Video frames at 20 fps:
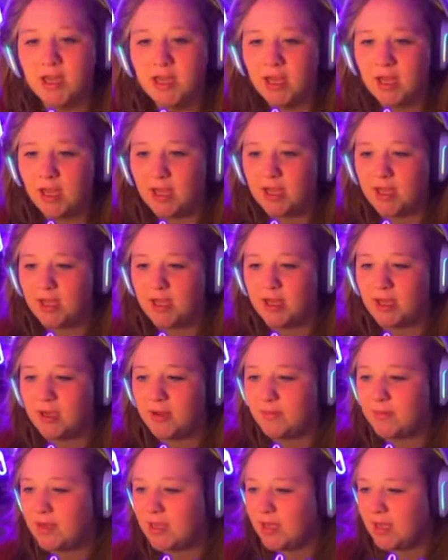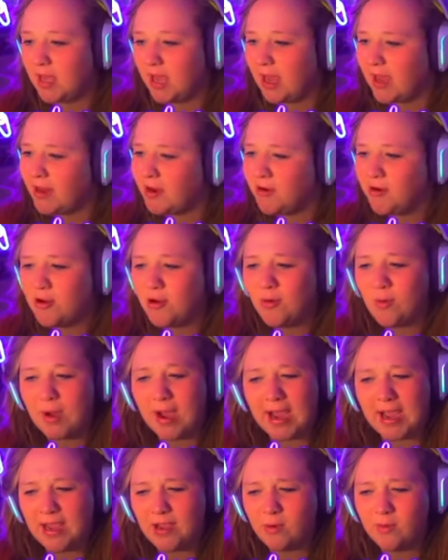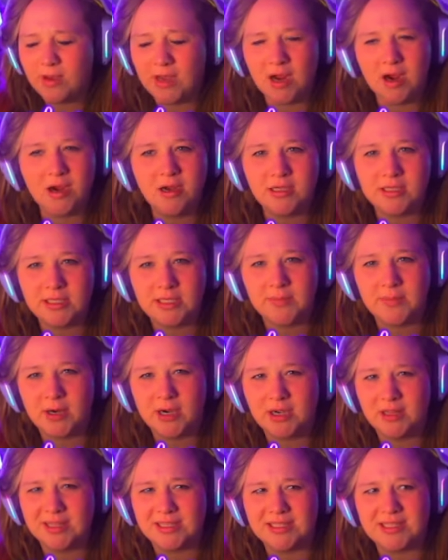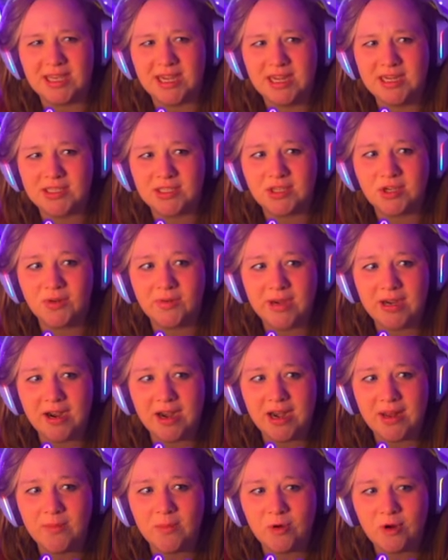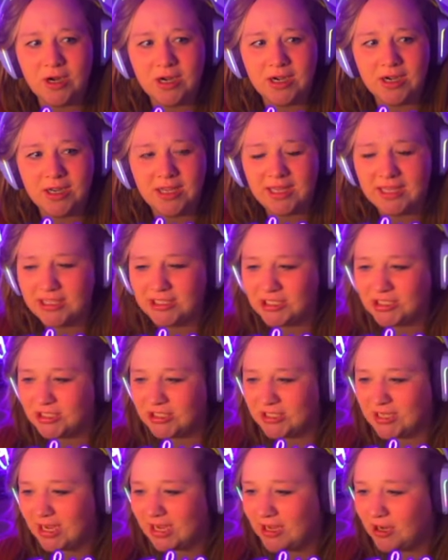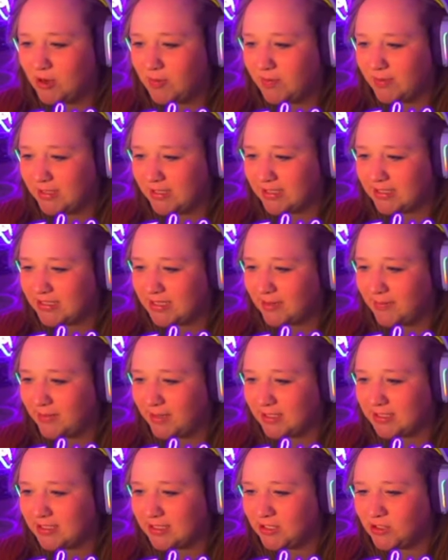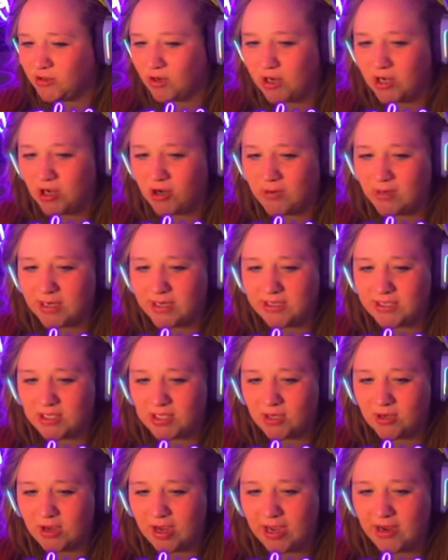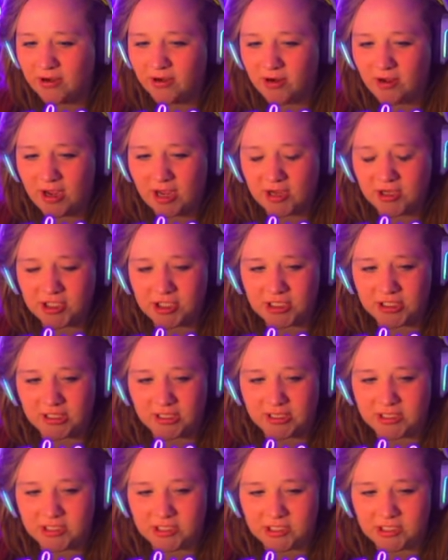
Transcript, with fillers: Um, I don't know why we aren't a part of the science career anymore. It just, I opened this up and it said join career, so I don't know how she lost her